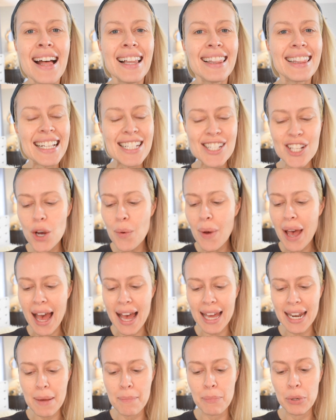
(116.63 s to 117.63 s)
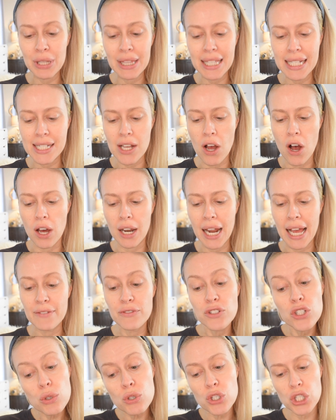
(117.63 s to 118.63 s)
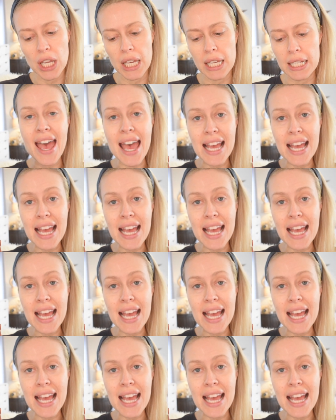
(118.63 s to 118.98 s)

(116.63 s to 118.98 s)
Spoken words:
Let's go ahead and put this on. I have 2 shades,